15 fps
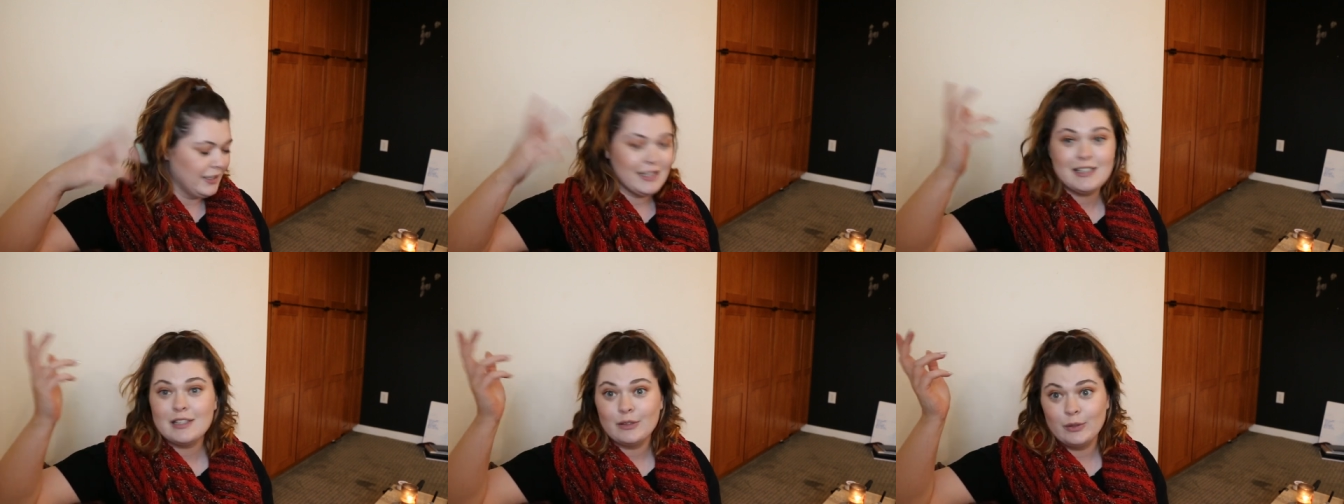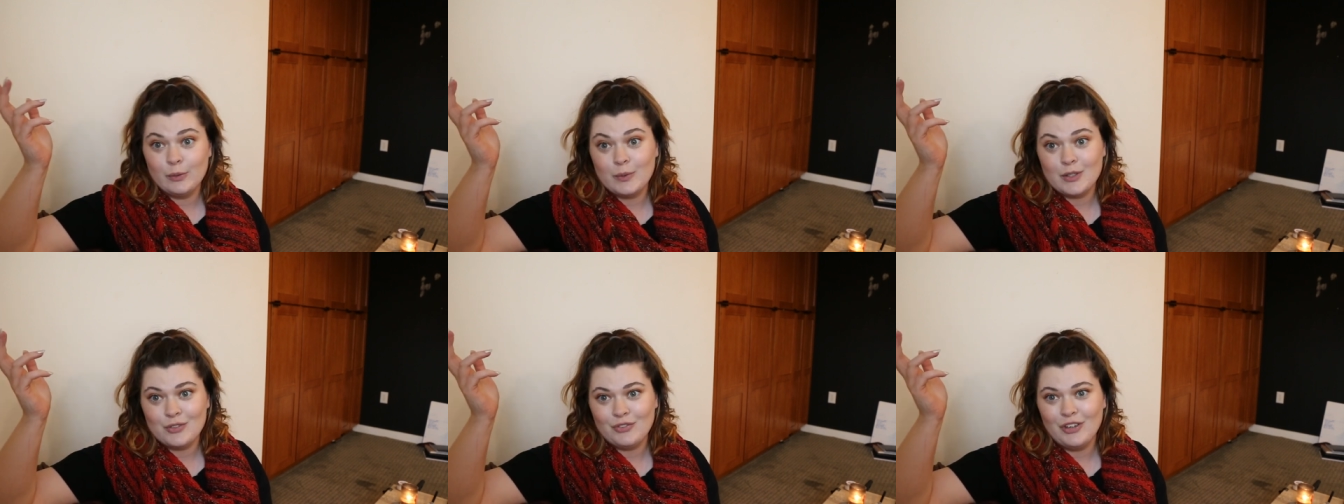It's
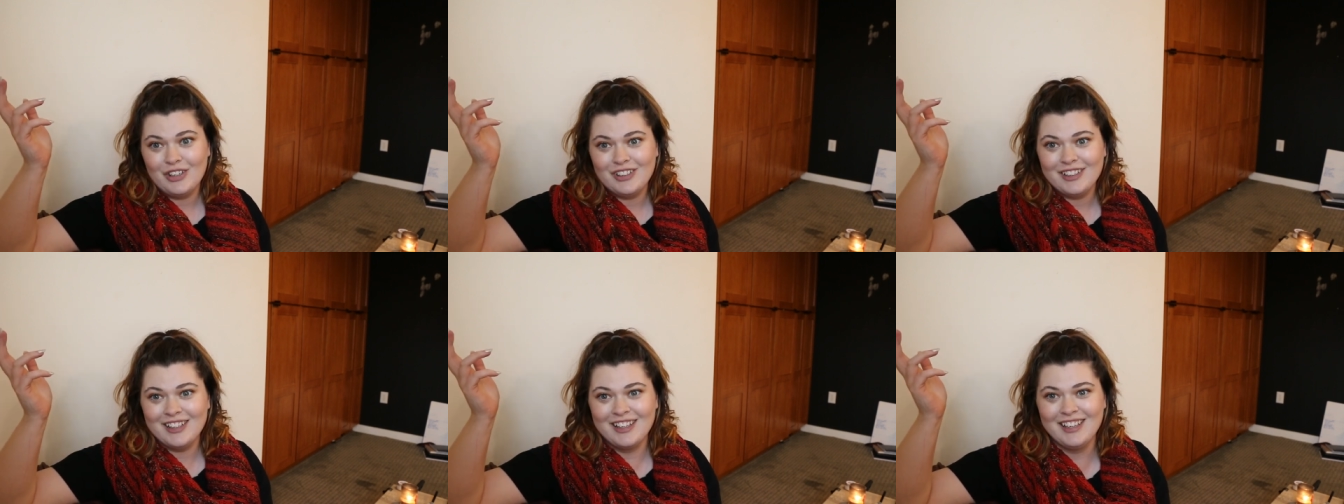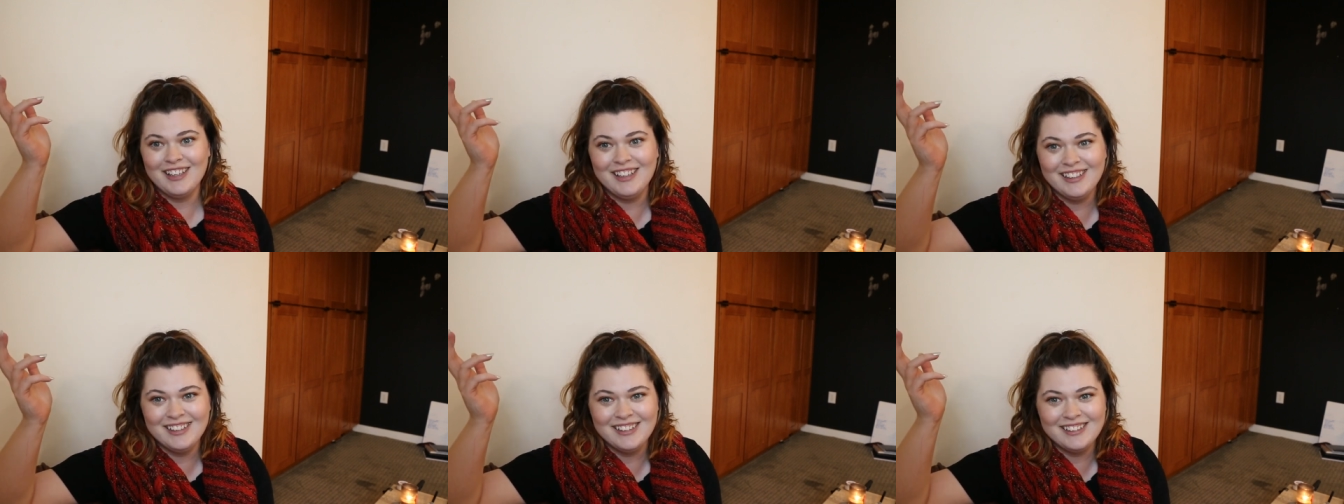Louie's fault.
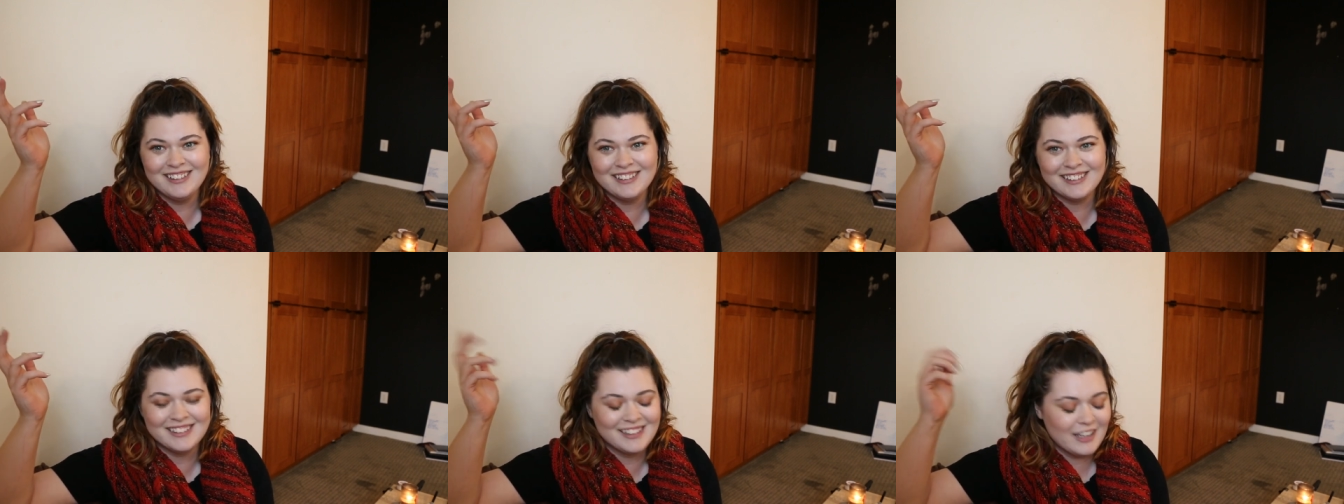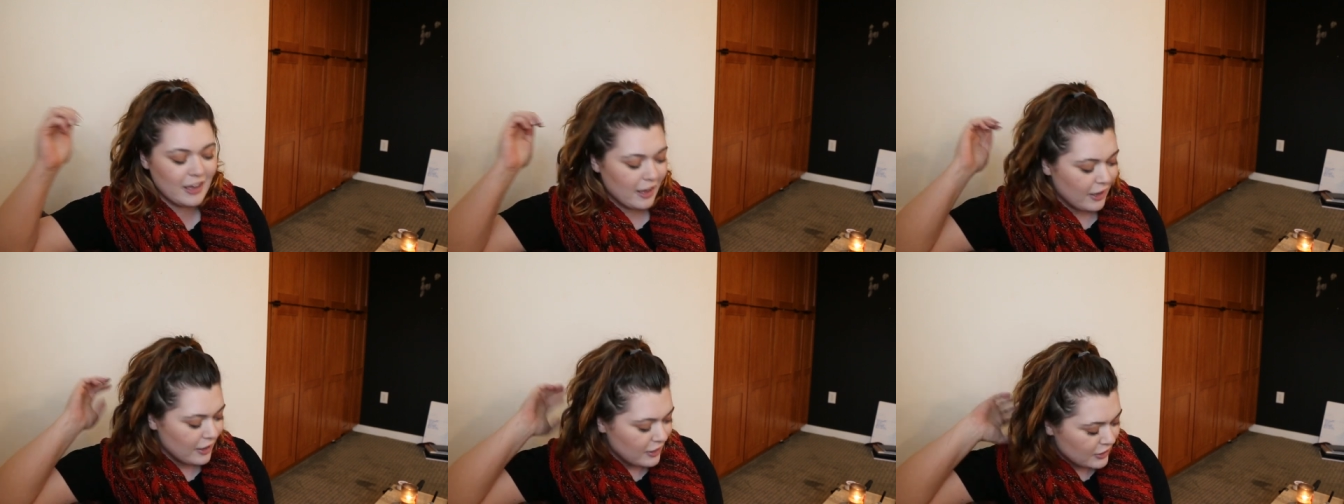
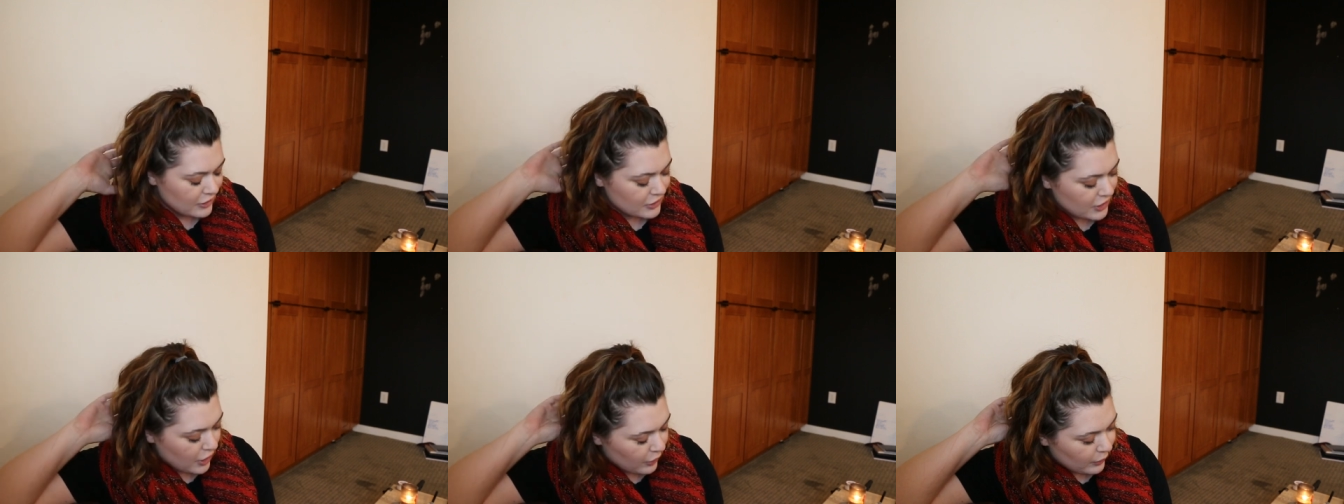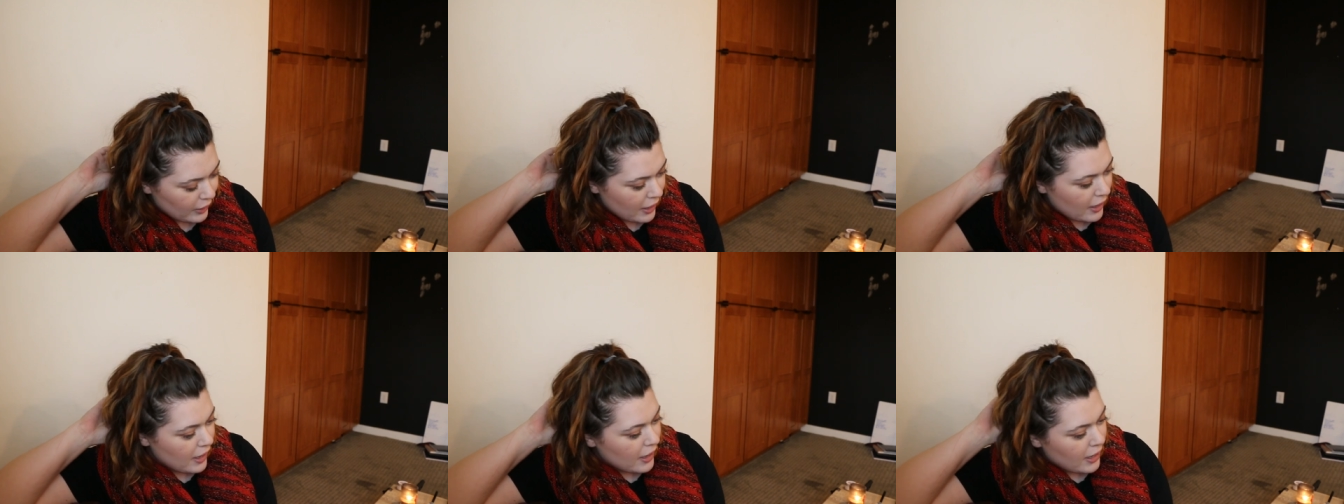So
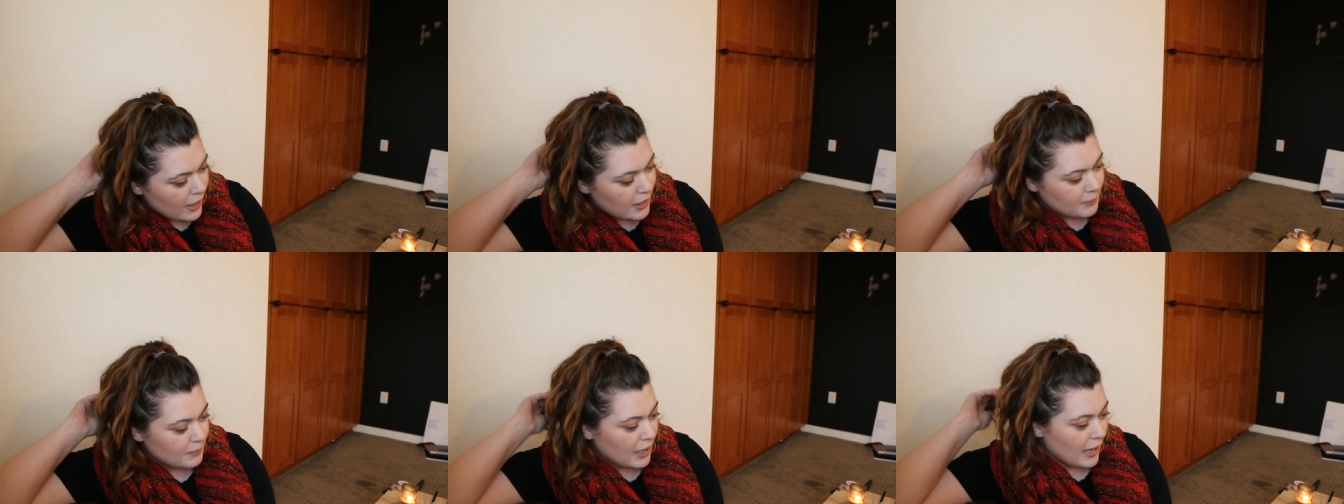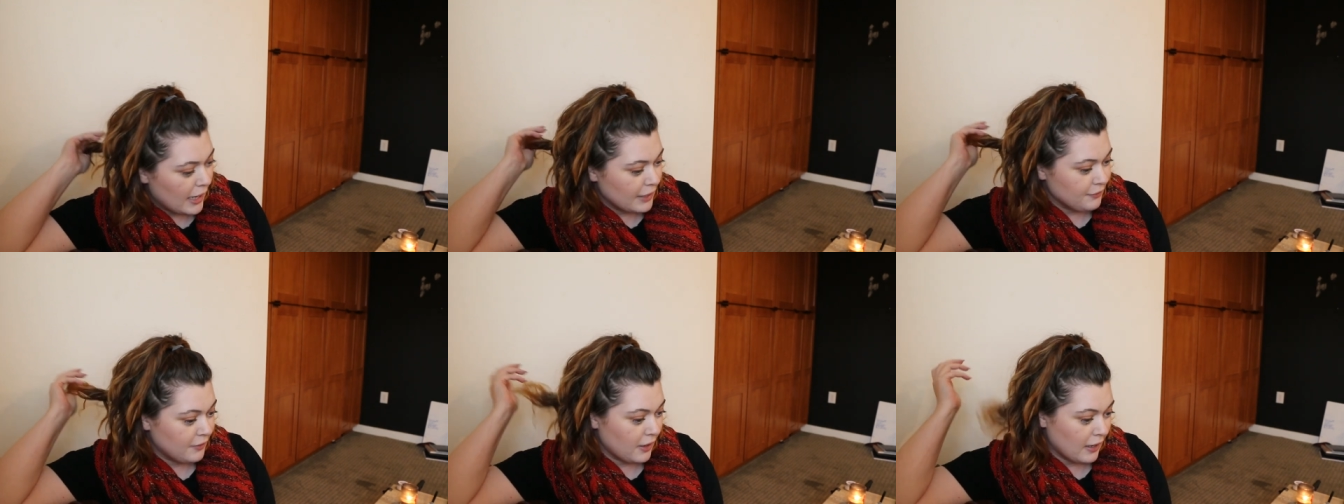
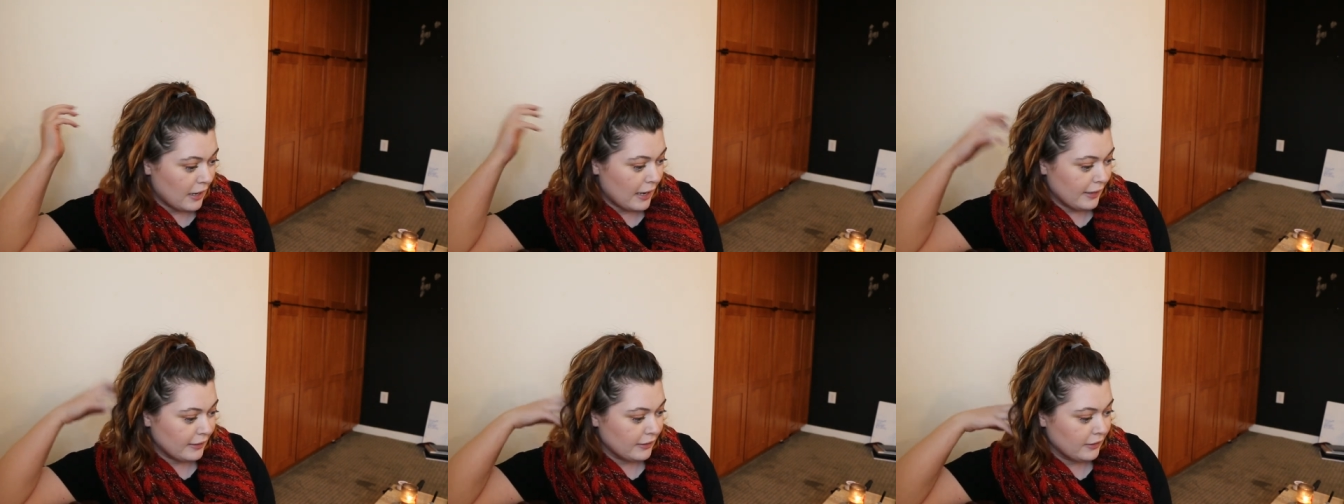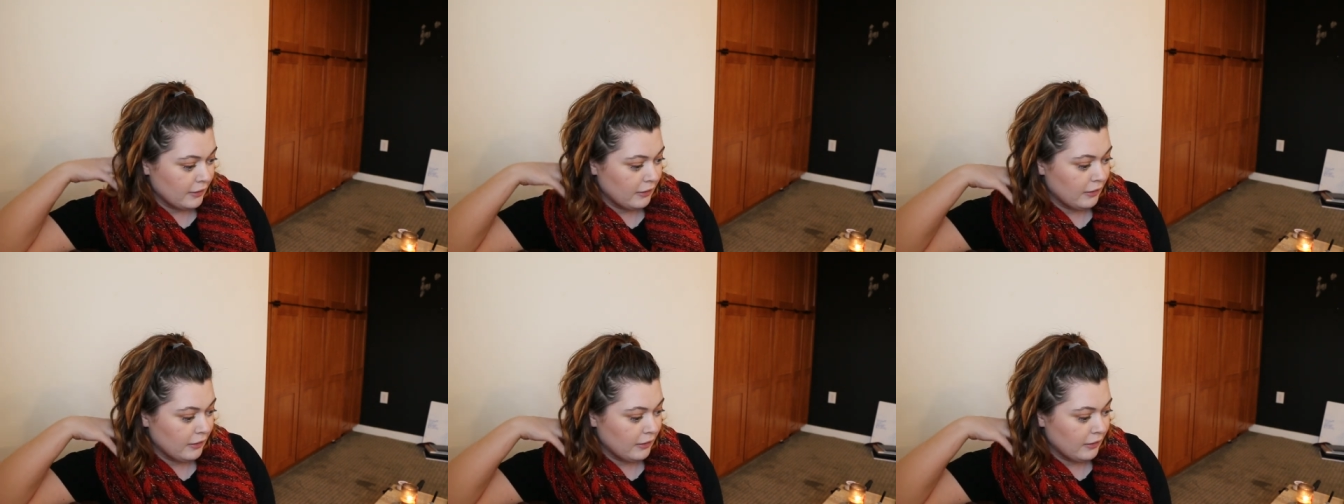I've got